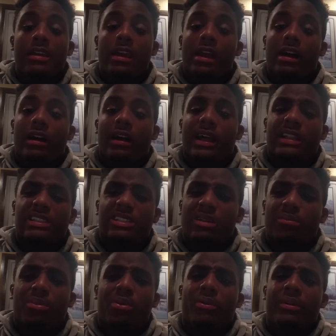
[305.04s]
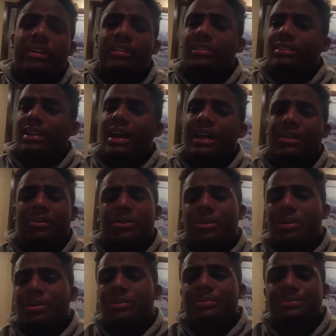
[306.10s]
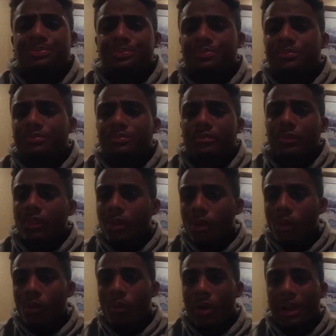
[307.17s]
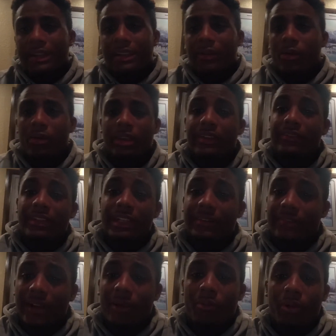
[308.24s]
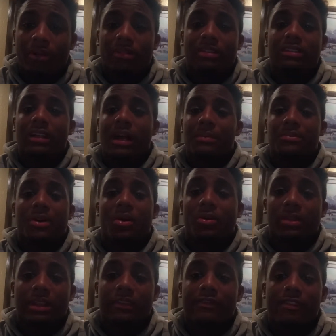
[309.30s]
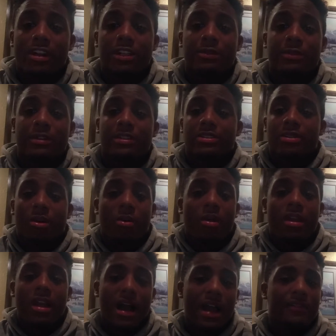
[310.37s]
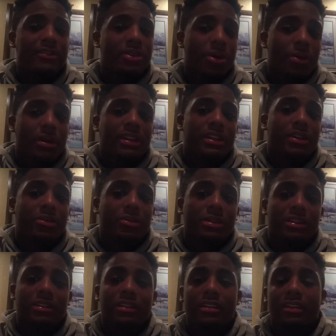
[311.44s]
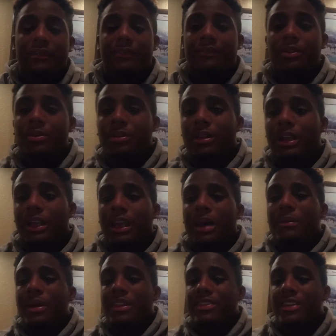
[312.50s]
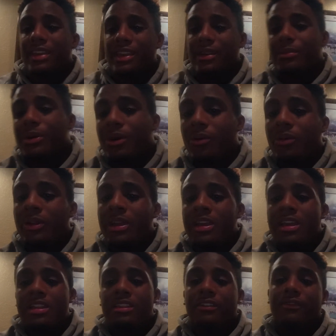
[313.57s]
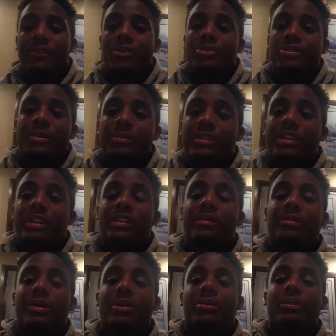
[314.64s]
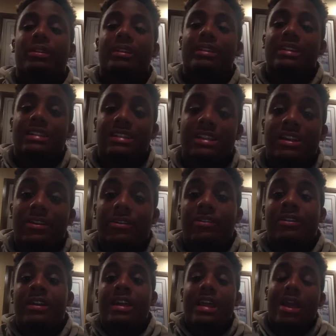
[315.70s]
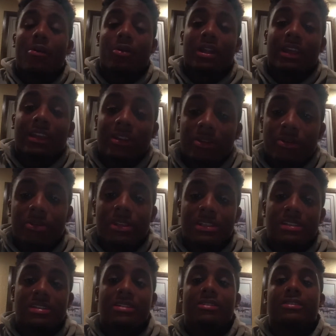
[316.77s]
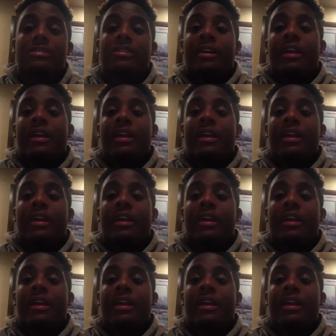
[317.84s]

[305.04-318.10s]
at some point. I don't know when or even if I will. I'm only a freshman, so I have no idea what the future. Like, I'm not thinking about the future. I'm thinking about this year and what I can do this year,